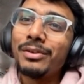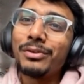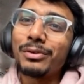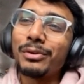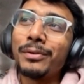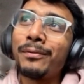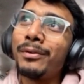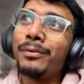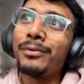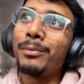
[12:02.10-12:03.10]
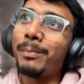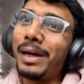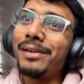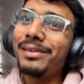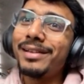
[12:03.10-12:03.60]
So if you
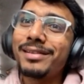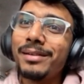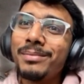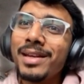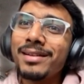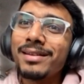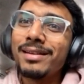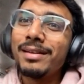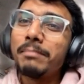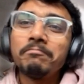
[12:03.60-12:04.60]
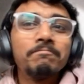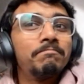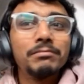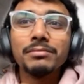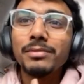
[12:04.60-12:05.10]
pass that subject,
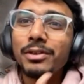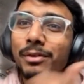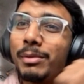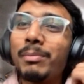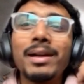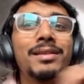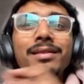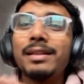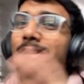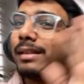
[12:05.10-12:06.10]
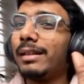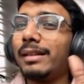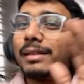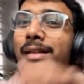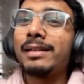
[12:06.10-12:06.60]
you'll be master in
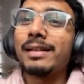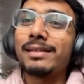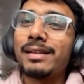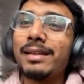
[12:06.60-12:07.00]
the data